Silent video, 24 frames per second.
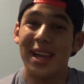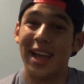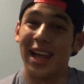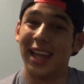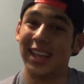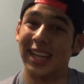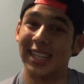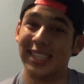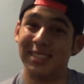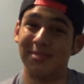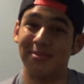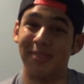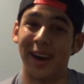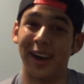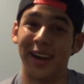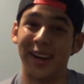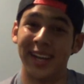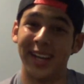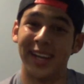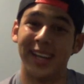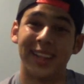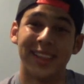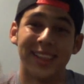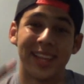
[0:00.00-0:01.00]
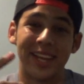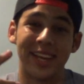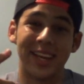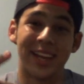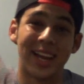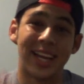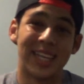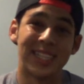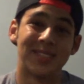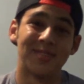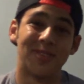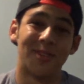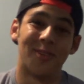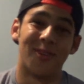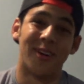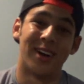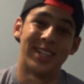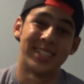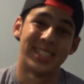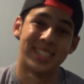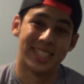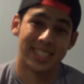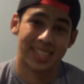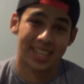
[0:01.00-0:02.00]
And that's about it. Thank you guys for
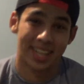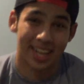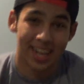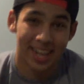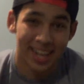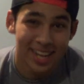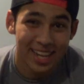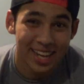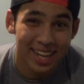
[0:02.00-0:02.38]
watching.